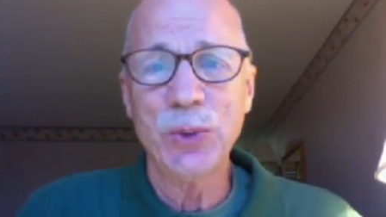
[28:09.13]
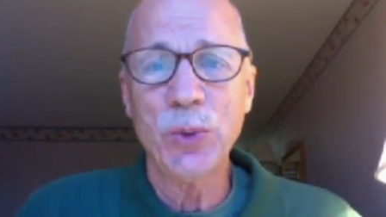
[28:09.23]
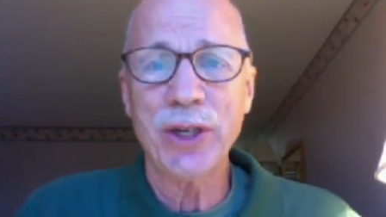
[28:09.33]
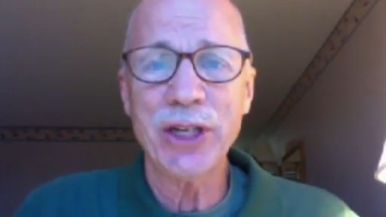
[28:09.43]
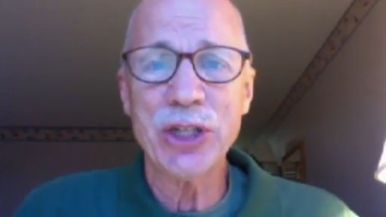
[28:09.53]

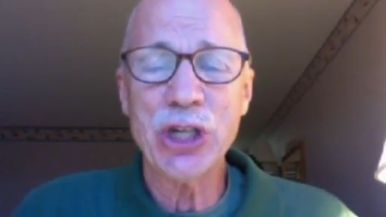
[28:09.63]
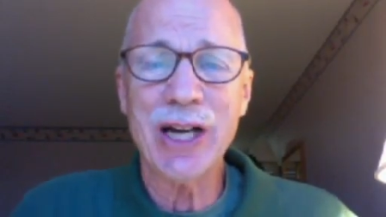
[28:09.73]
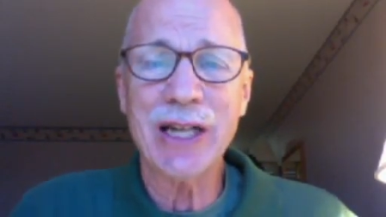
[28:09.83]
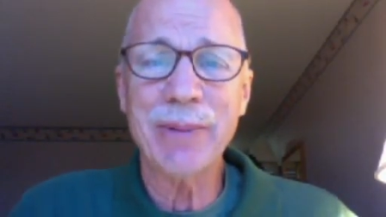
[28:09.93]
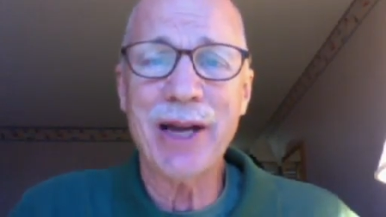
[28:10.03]
We're going to
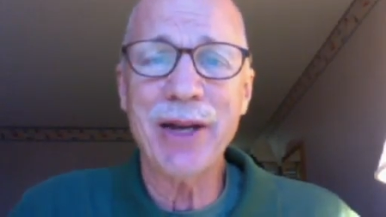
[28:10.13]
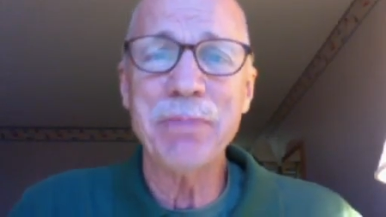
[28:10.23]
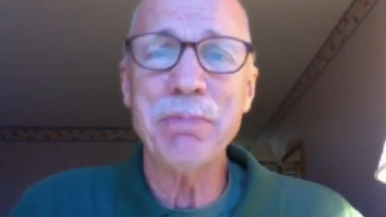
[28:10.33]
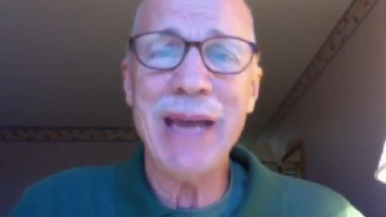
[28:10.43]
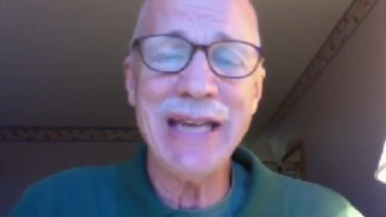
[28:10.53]
talk
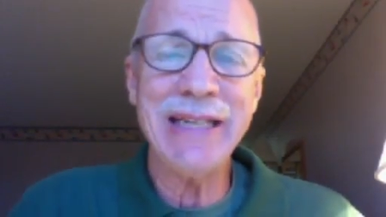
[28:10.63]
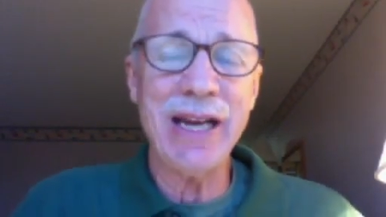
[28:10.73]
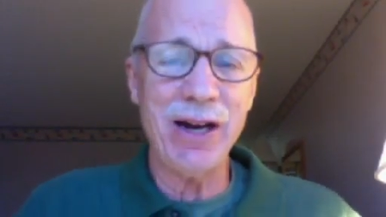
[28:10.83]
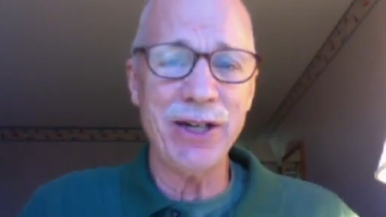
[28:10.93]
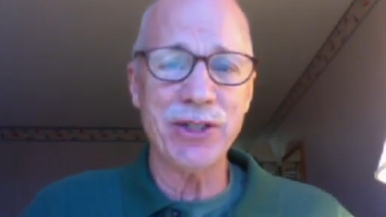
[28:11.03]
about main
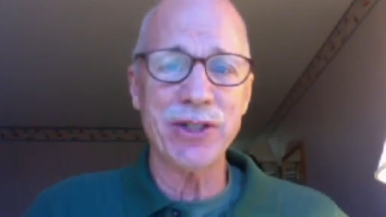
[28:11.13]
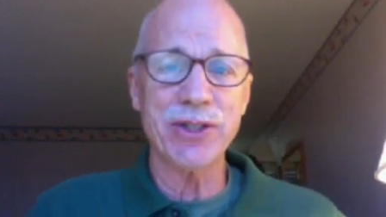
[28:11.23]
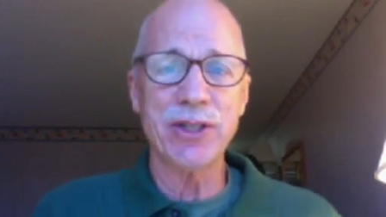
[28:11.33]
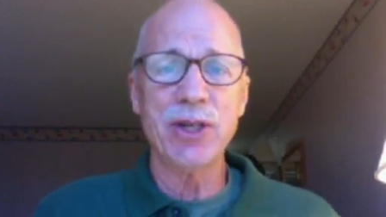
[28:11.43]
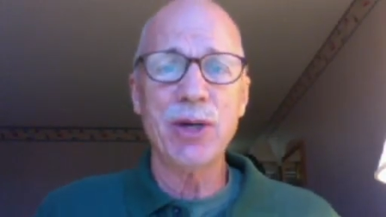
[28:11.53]

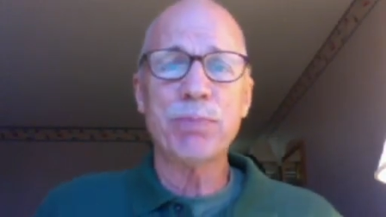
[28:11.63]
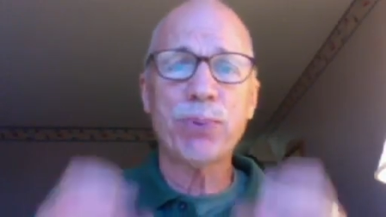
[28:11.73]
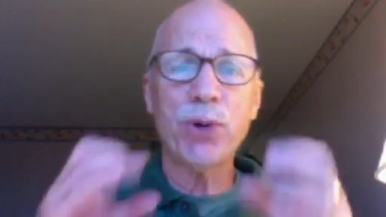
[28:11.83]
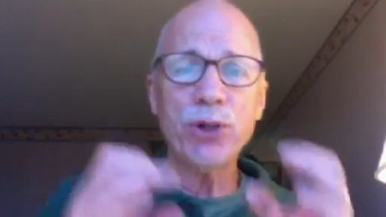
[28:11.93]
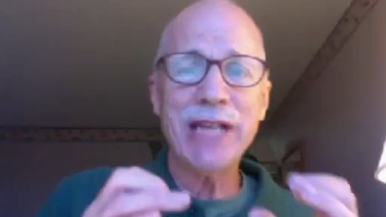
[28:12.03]
characters,
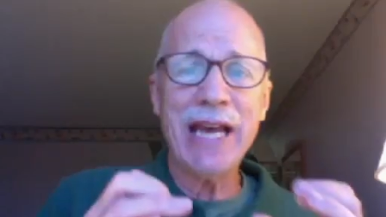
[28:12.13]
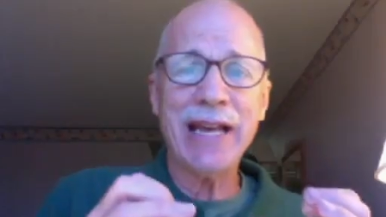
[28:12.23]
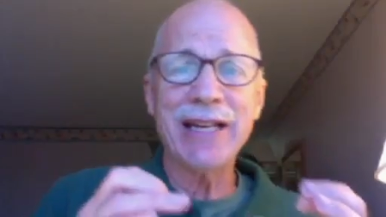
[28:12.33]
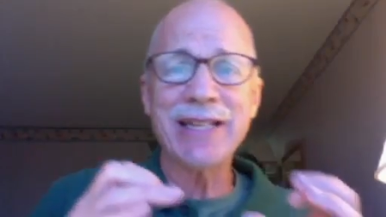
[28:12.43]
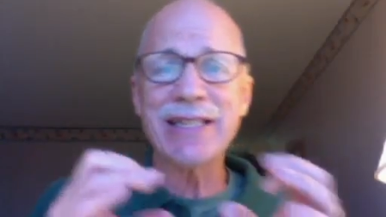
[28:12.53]

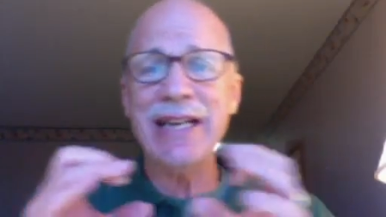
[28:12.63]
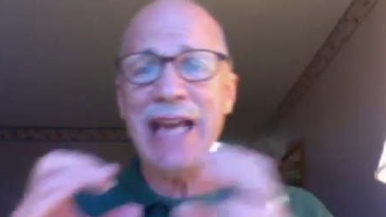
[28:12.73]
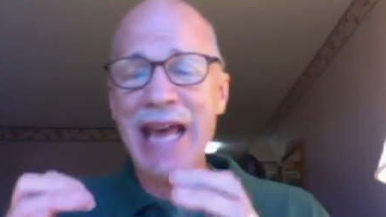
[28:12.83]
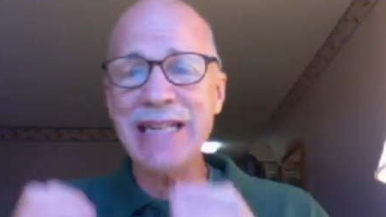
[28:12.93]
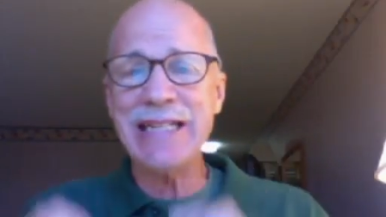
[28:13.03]
protagonists
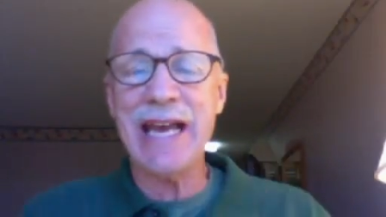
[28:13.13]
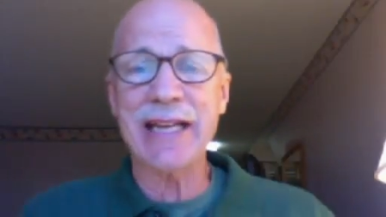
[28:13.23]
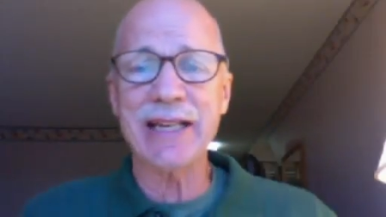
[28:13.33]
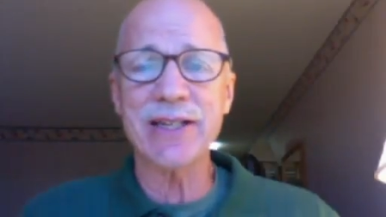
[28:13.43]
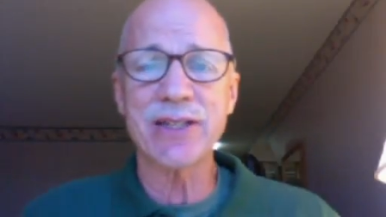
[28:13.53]
and
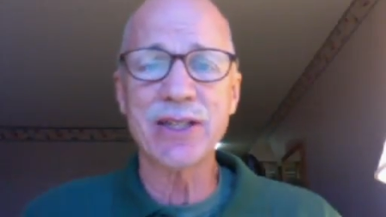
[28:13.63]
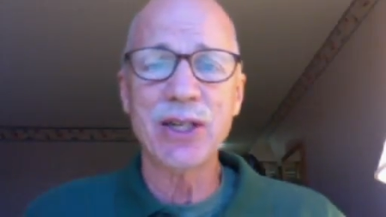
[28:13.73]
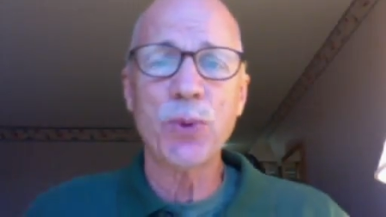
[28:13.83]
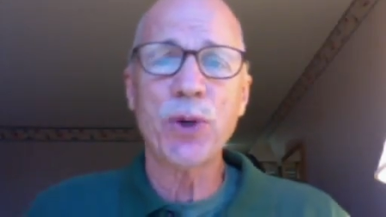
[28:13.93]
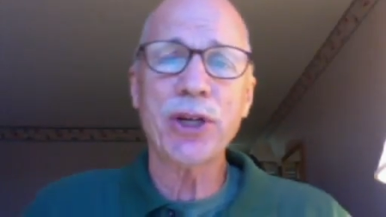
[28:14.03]
antagonists.
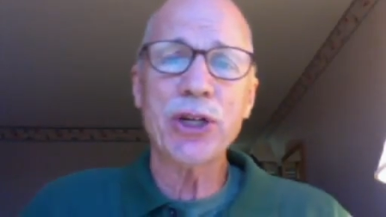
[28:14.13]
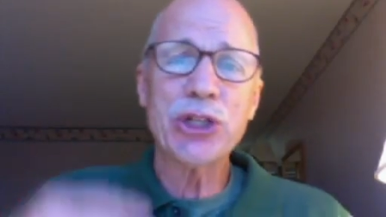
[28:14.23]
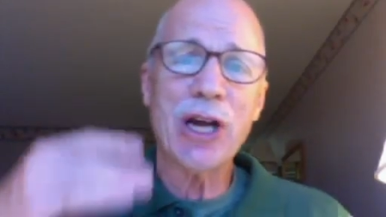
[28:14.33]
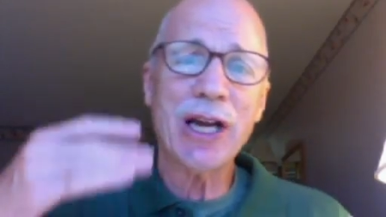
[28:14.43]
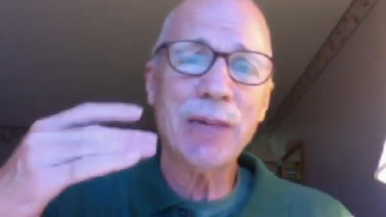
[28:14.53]
We're going to
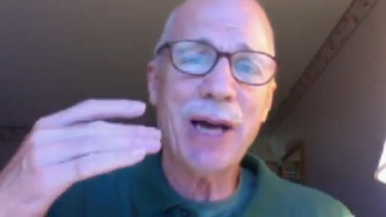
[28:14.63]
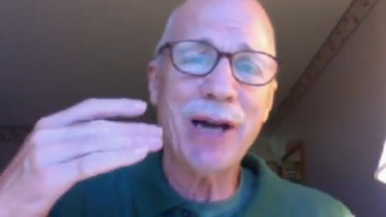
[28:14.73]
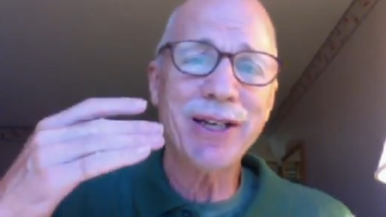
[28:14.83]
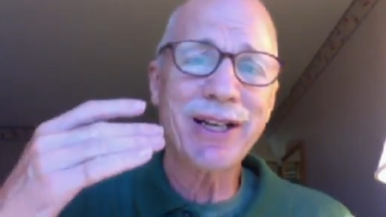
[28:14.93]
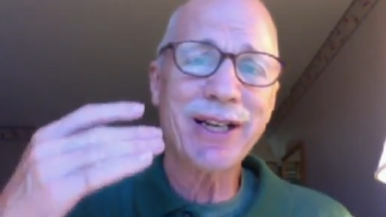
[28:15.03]
talk
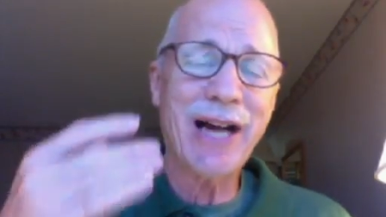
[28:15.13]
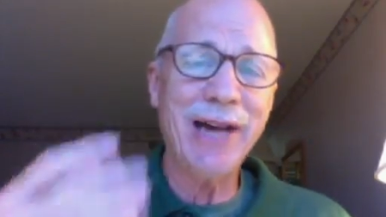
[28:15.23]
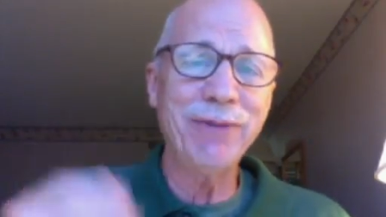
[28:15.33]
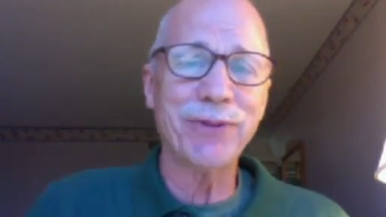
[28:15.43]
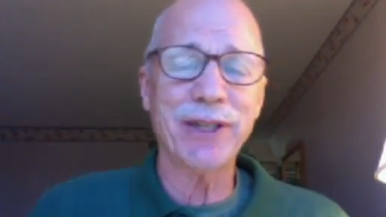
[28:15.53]
about
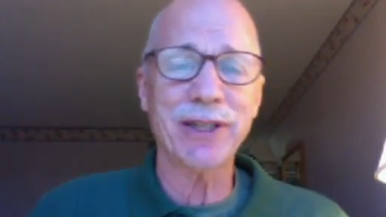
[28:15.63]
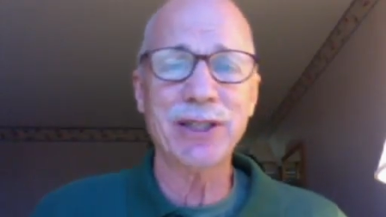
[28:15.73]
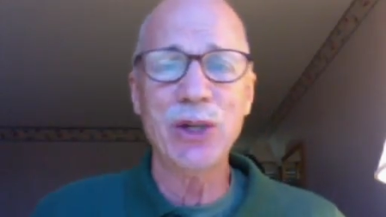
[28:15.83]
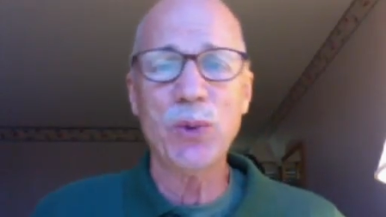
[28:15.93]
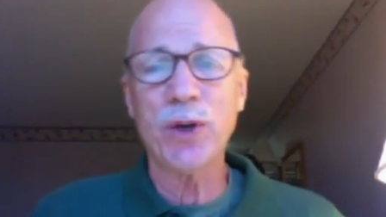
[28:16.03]
conflict.
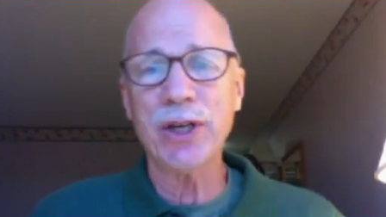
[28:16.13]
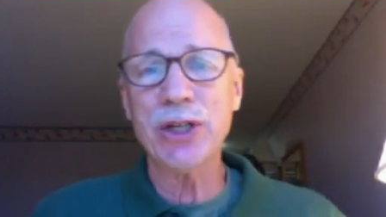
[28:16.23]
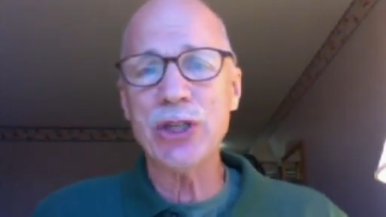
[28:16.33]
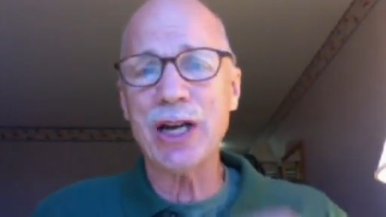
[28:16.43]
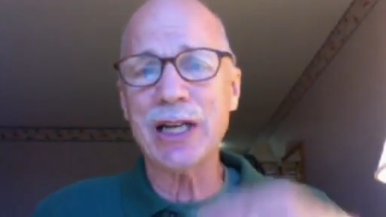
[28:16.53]
We're going
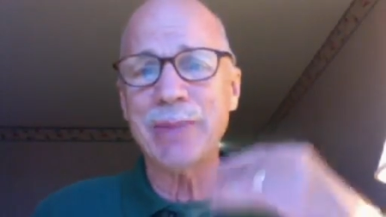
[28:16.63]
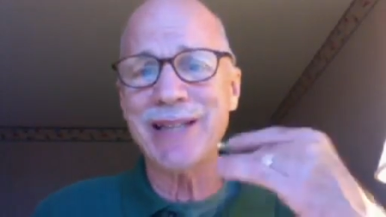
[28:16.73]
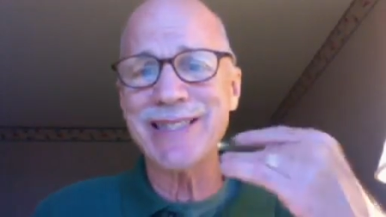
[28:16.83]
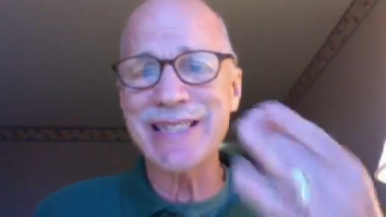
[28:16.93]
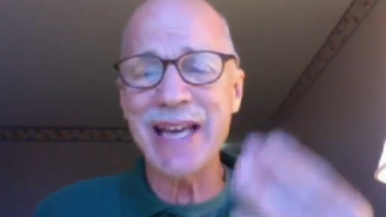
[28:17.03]
to talk
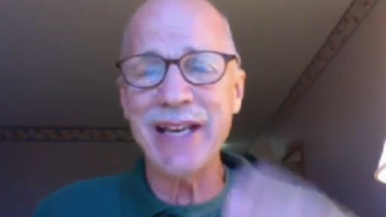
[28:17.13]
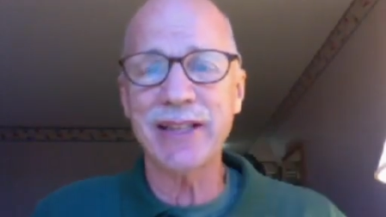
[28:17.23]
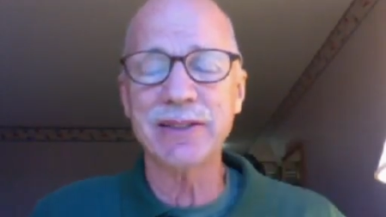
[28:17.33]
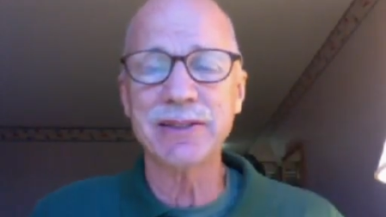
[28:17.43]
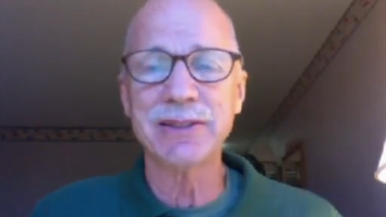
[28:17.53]
about setting.